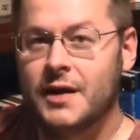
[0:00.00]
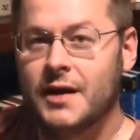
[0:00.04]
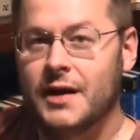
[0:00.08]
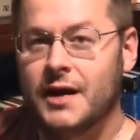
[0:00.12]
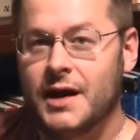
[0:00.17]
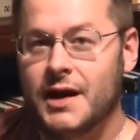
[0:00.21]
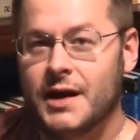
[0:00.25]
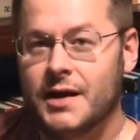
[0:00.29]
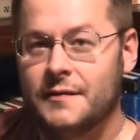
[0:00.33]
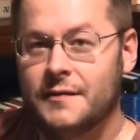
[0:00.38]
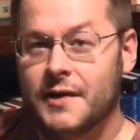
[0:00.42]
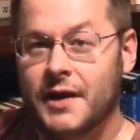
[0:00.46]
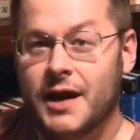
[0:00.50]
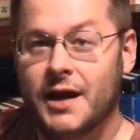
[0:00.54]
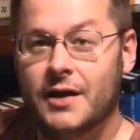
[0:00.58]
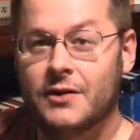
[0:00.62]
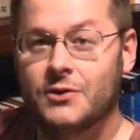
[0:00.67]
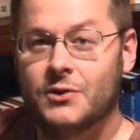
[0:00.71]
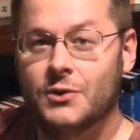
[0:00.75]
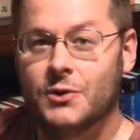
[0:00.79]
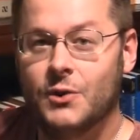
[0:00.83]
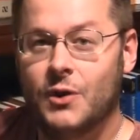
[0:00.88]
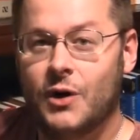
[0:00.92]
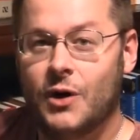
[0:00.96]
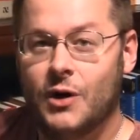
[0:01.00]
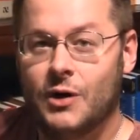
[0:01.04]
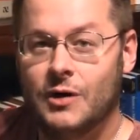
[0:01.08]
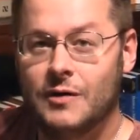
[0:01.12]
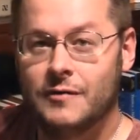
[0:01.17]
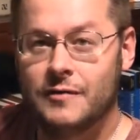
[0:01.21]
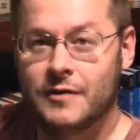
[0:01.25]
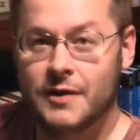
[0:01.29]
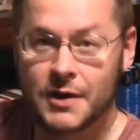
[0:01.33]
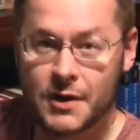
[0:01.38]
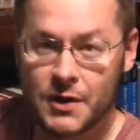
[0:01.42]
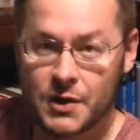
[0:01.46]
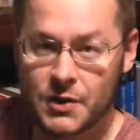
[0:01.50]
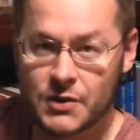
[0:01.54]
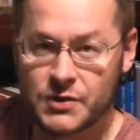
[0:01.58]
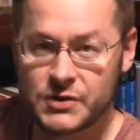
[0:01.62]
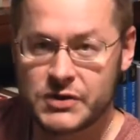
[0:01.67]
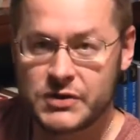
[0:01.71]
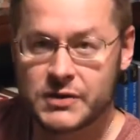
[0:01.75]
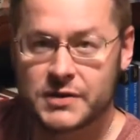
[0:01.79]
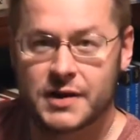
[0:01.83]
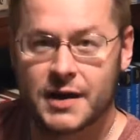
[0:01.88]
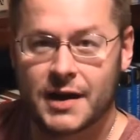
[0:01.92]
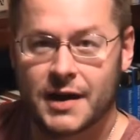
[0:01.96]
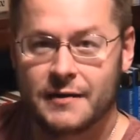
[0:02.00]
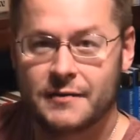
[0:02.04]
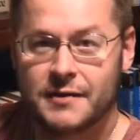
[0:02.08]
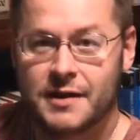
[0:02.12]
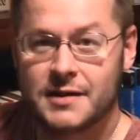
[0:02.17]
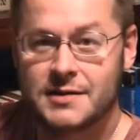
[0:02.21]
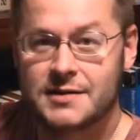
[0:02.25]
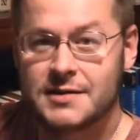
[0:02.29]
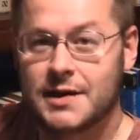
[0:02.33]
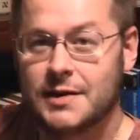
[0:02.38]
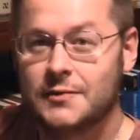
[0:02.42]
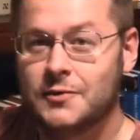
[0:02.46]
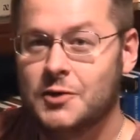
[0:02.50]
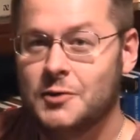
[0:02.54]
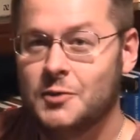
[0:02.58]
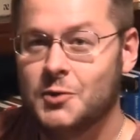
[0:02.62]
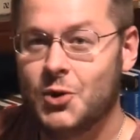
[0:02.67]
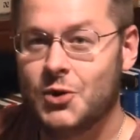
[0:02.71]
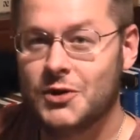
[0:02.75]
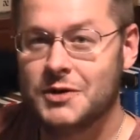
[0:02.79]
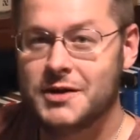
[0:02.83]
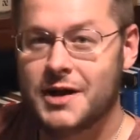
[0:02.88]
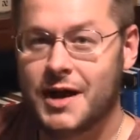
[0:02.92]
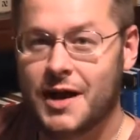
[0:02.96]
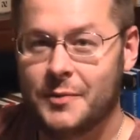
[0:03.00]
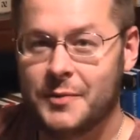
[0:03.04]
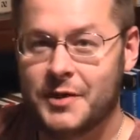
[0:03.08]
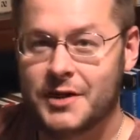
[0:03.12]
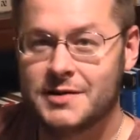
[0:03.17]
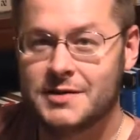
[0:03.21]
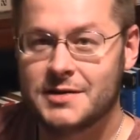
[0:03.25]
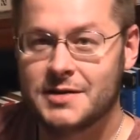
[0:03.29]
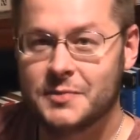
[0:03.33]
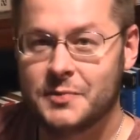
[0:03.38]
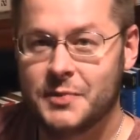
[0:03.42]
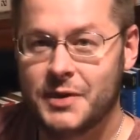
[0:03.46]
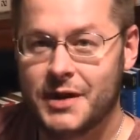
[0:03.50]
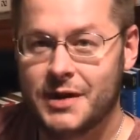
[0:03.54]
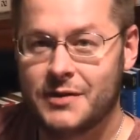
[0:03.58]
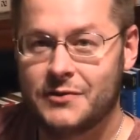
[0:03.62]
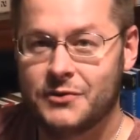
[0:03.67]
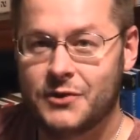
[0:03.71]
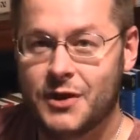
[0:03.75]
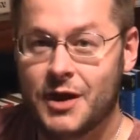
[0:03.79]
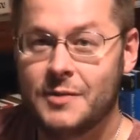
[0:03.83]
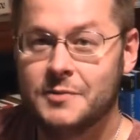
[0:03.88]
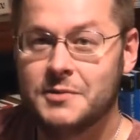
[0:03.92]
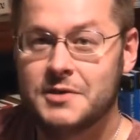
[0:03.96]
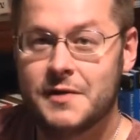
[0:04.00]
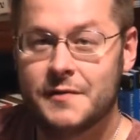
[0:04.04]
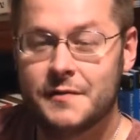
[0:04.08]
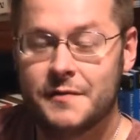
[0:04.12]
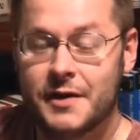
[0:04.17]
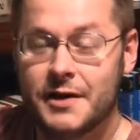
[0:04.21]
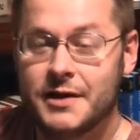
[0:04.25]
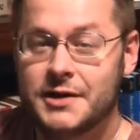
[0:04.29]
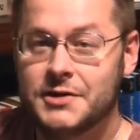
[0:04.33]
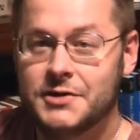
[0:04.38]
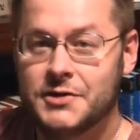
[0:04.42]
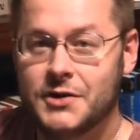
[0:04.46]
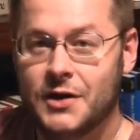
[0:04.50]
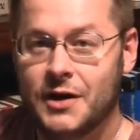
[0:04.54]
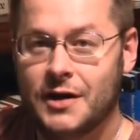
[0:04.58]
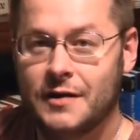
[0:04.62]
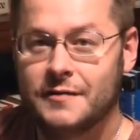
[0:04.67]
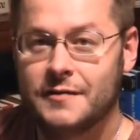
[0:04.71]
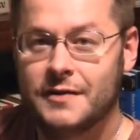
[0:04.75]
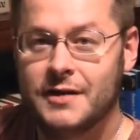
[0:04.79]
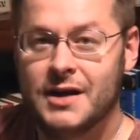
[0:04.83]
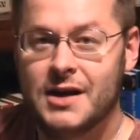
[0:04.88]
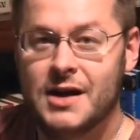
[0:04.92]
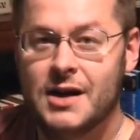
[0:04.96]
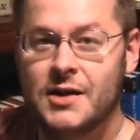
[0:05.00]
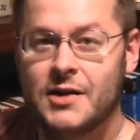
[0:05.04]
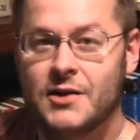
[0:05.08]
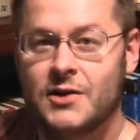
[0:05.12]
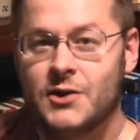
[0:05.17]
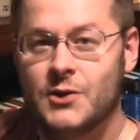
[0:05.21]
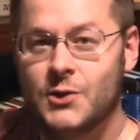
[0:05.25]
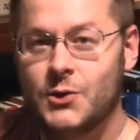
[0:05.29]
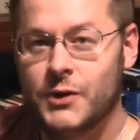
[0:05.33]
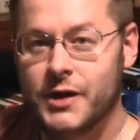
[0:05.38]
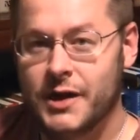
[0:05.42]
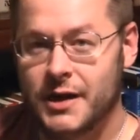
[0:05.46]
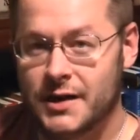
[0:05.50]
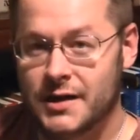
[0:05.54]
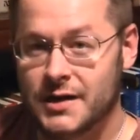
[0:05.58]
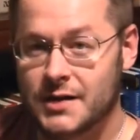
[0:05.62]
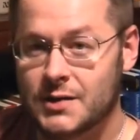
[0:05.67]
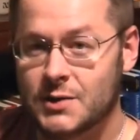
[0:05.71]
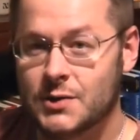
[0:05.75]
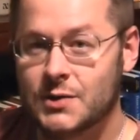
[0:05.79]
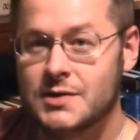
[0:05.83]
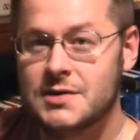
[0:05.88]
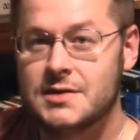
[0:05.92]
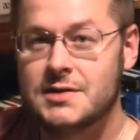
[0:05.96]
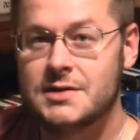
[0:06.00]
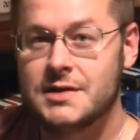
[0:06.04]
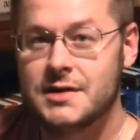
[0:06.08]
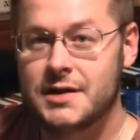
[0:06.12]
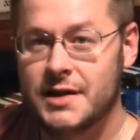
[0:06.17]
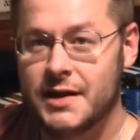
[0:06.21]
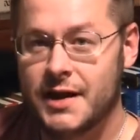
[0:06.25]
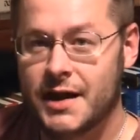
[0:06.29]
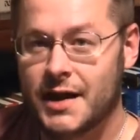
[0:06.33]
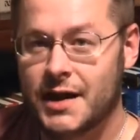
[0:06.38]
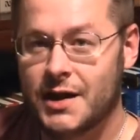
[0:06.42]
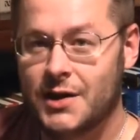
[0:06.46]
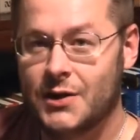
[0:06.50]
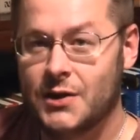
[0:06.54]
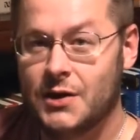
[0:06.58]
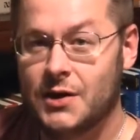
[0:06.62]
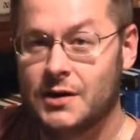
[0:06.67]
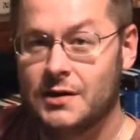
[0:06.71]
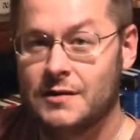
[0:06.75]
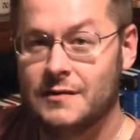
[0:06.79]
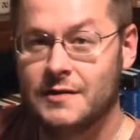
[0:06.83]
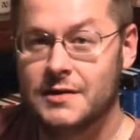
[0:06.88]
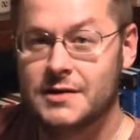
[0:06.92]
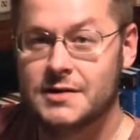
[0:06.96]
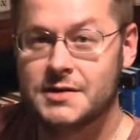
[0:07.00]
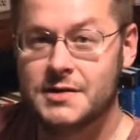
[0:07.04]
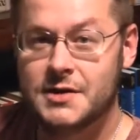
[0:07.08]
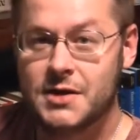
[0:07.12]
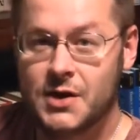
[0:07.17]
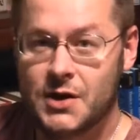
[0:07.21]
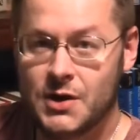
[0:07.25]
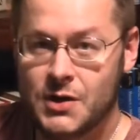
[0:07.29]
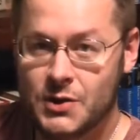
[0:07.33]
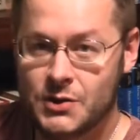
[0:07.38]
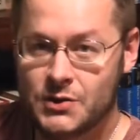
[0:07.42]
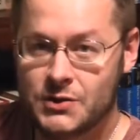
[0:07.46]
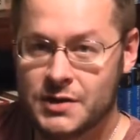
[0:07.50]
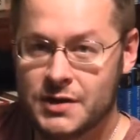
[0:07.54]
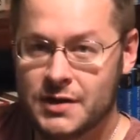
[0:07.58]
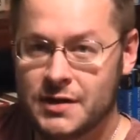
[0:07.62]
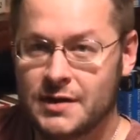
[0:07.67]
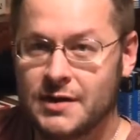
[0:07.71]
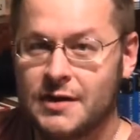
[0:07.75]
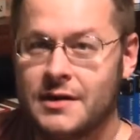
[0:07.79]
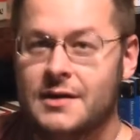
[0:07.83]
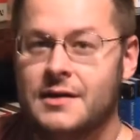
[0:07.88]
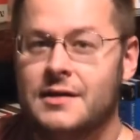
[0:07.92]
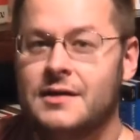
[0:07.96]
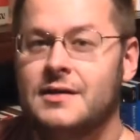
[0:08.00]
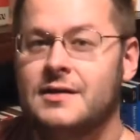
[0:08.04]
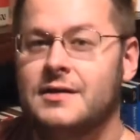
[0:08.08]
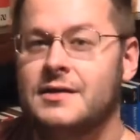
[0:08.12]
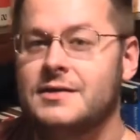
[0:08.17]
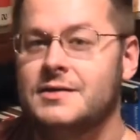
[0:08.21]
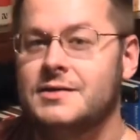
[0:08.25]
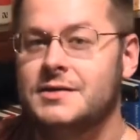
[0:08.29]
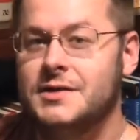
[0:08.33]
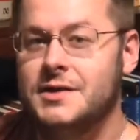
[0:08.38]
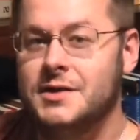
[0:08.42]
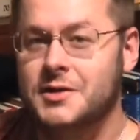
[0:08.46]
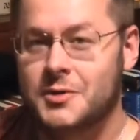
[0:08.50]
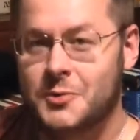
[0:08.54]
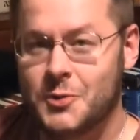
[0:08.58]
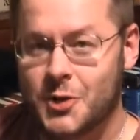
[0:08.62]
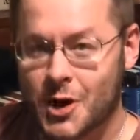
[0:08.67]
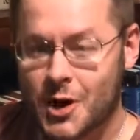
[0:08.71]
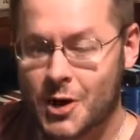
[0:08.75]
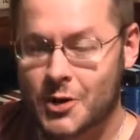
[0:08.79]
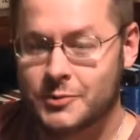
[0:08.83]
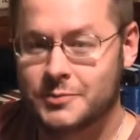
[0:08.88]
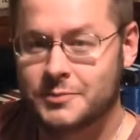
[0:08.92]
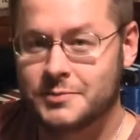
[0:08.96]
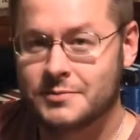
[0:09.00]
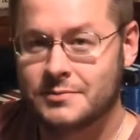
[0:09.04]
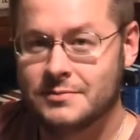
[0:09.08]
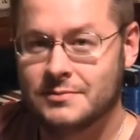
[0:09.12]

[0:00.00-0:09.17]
And if I get through all of those, I've got several more topics to pick from to finish off the week. We'll see how all of this goes. See you tomorrow.